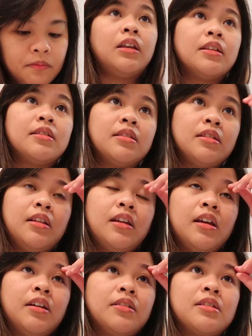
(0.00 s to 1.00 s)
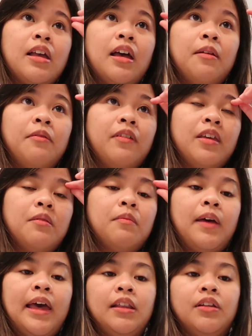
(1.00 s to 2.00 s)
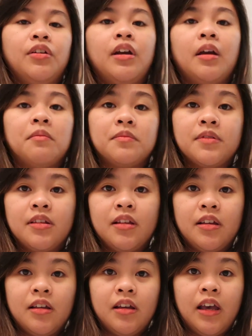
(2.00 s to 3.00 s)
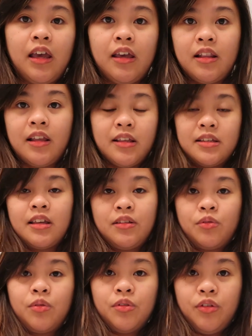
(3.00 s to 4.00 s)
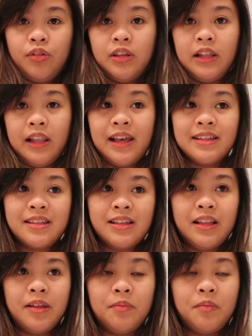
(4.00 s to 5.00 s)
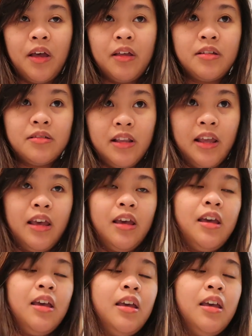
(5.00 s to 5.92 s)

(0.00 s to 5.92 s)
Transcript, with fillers: yesterday I was having bad cramps like I as I told you the last clip like